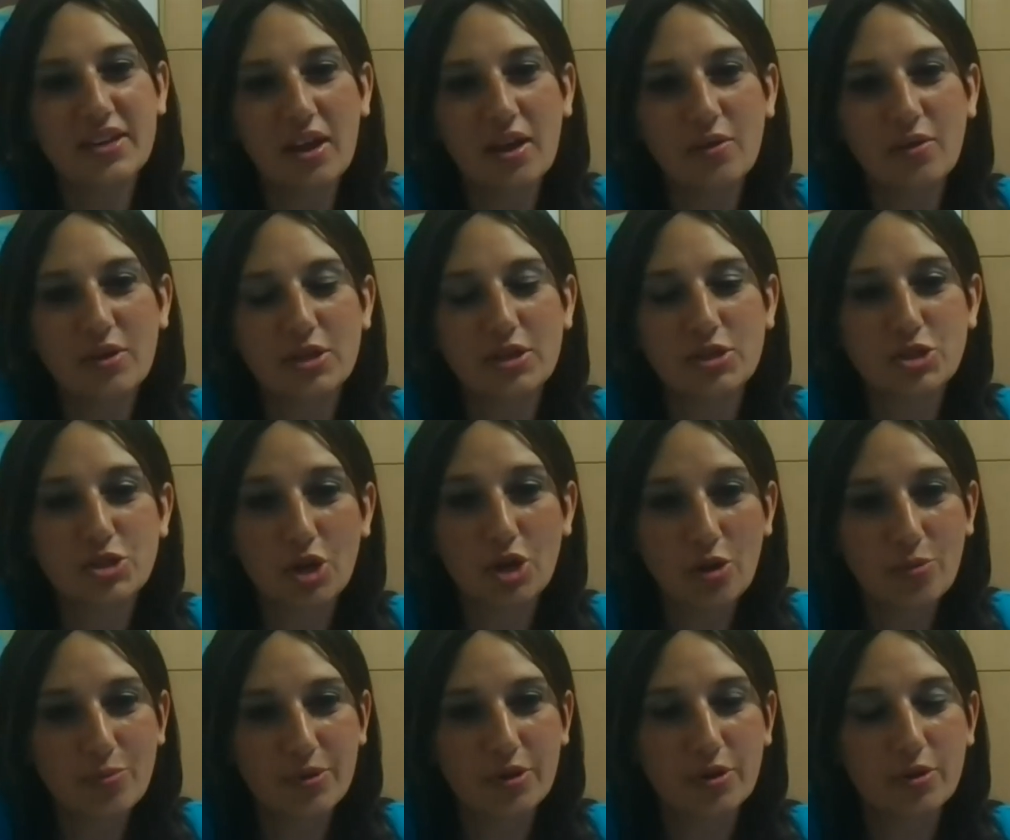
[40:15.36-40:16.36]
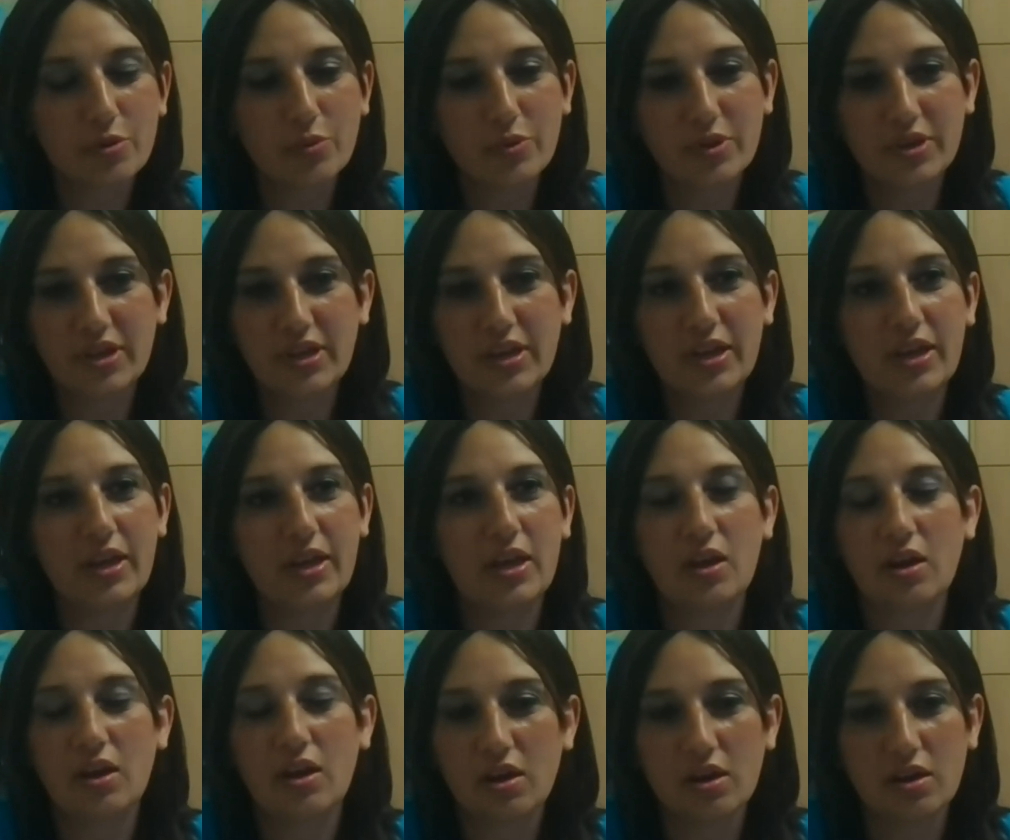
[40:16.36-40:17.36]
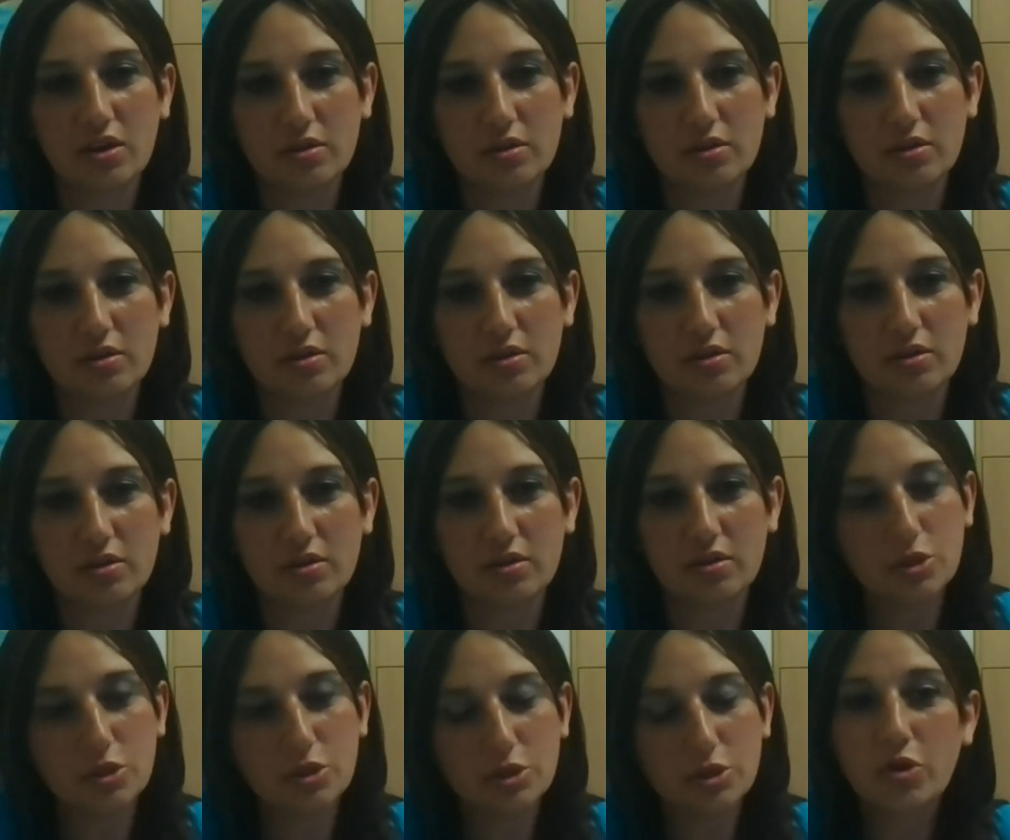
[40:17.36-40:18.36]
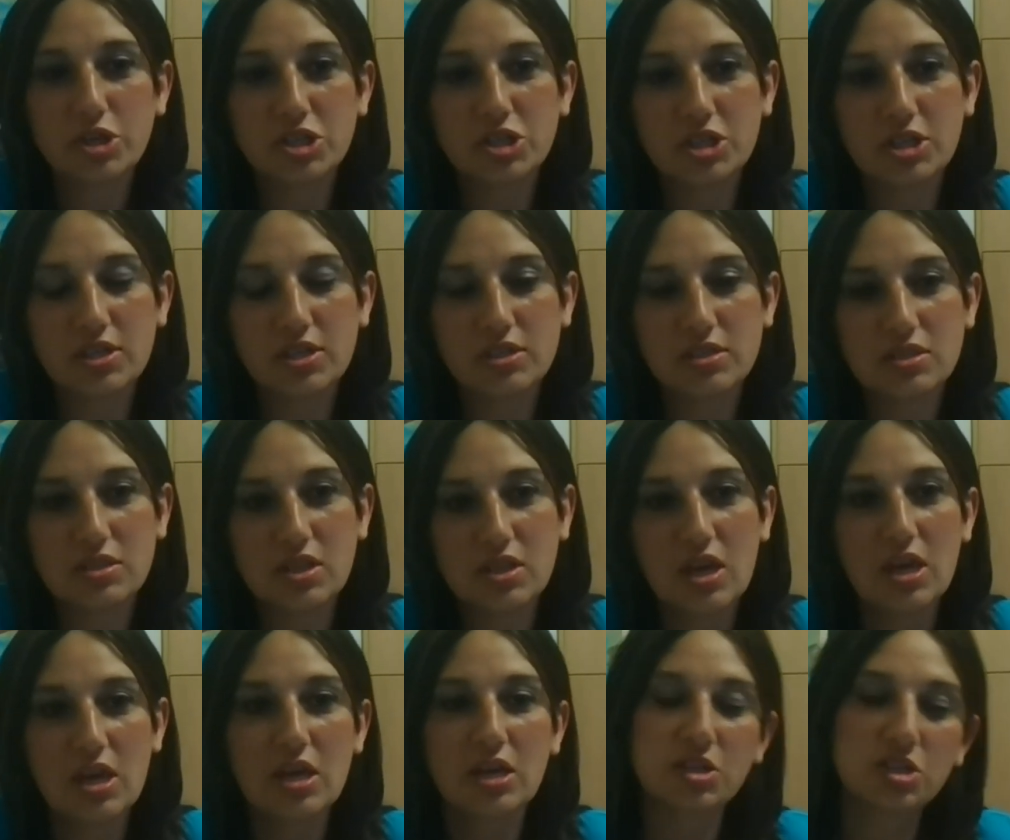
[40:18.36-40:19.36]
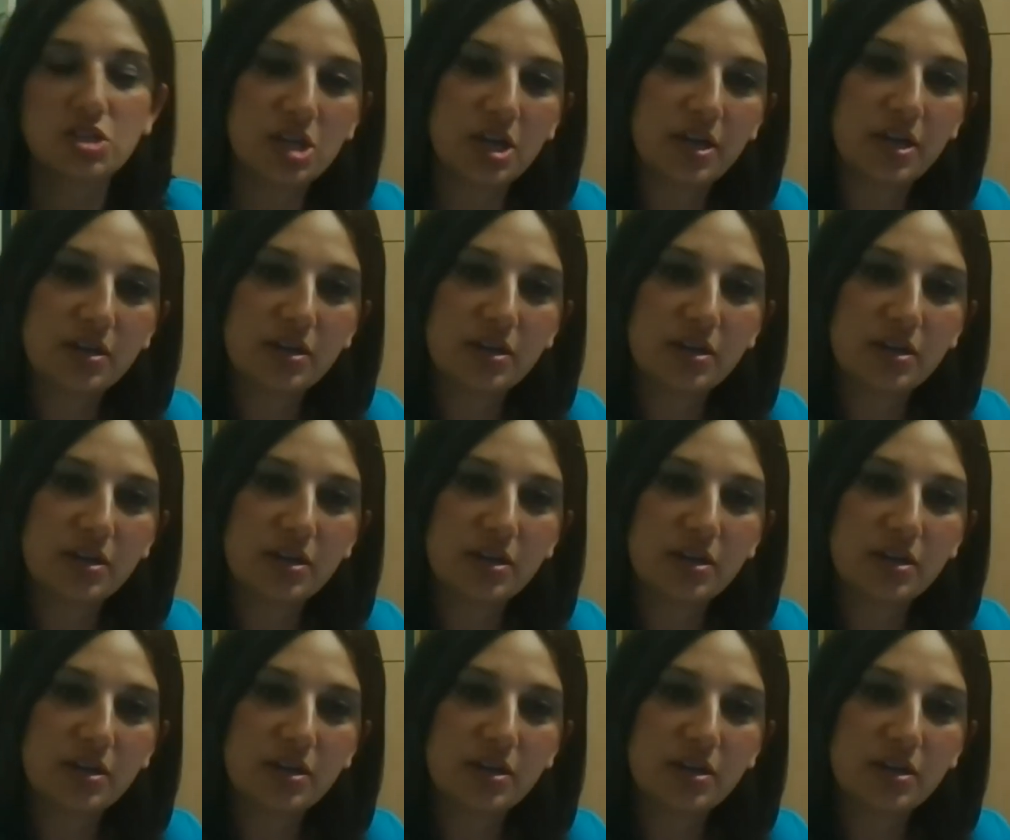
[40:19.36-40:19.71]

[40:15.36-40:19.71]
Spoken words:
now in Joburg, we in the kosher world, the Moishies,